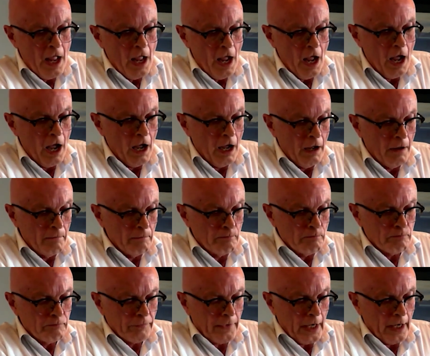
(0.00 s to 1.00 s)

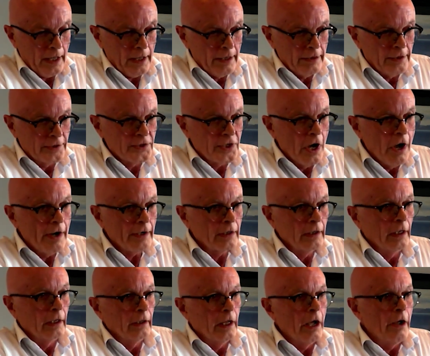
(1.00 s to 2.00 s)
The
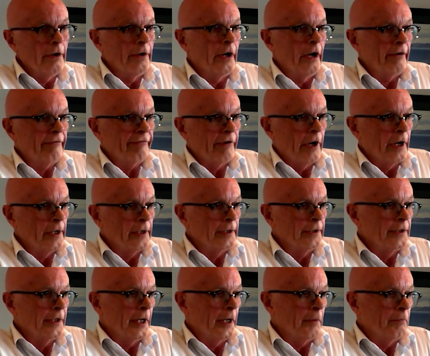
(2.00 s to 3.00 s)
title alone I
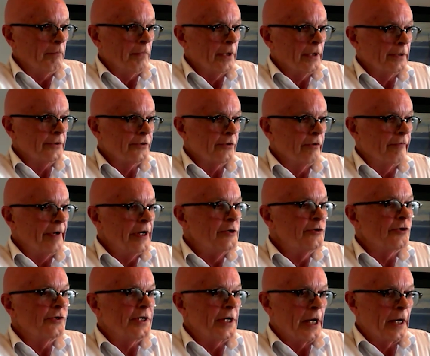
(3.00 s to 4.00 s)
find sort of
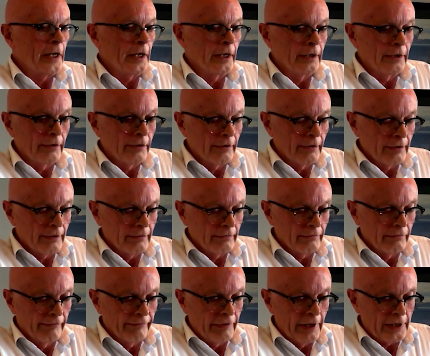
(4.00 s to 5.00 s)
interesting and
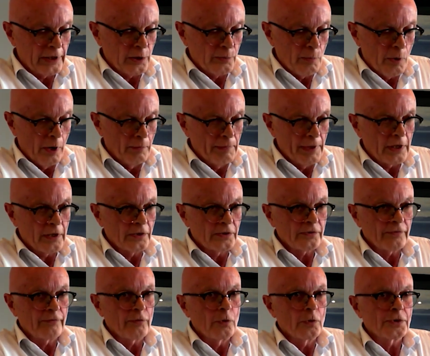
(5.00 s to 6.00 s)
reflect upon because,
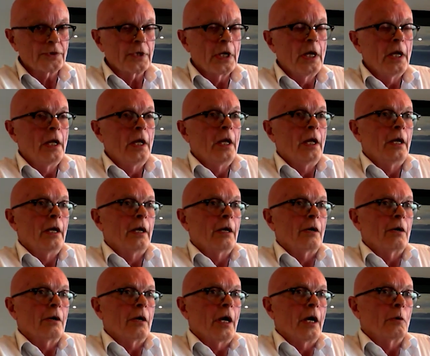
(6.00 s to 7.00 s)
of course,
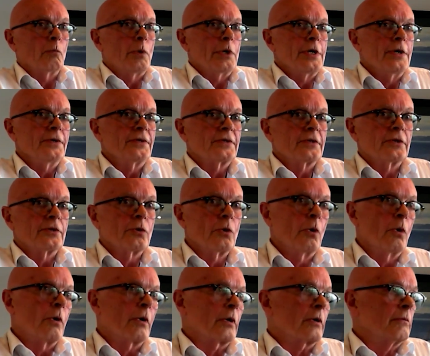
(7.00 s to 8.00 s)
we used to
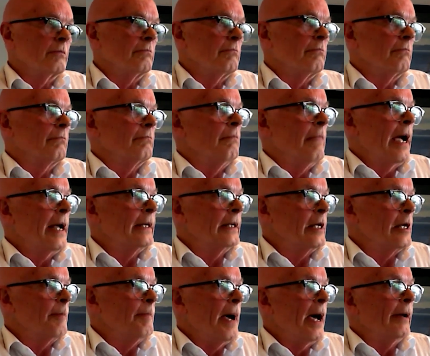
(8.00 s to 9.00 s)
talk
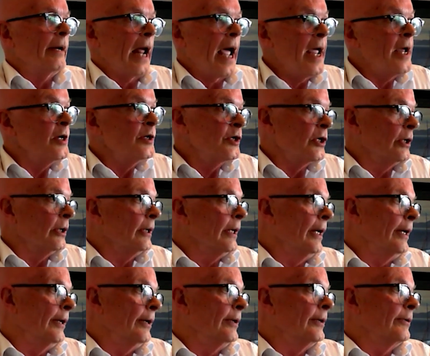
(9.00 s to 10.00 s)
mainly about Asia
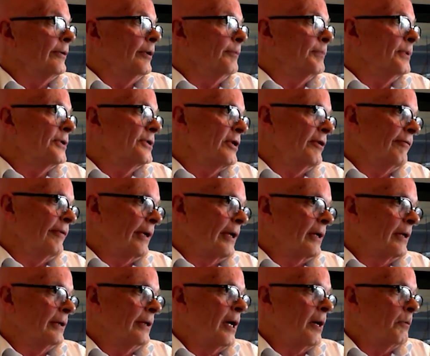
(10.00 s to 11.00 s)
and the
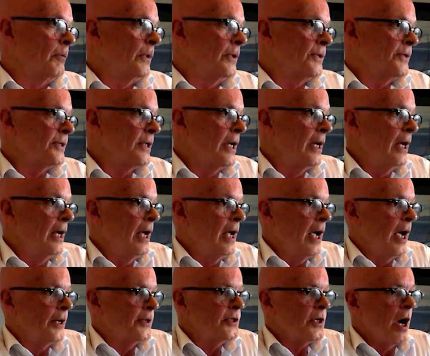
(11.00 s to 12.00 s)
Pacific, and that was
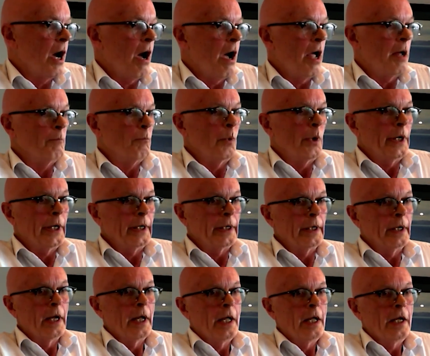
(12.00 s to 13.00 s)
a time
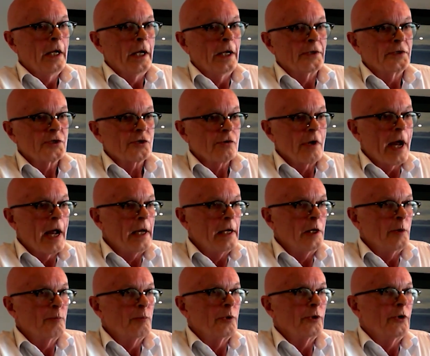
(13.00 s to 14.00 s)
when
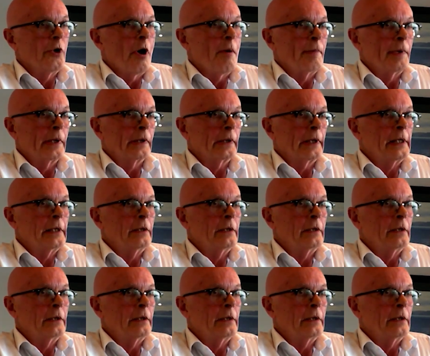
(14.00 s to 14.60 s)
Australia predominantly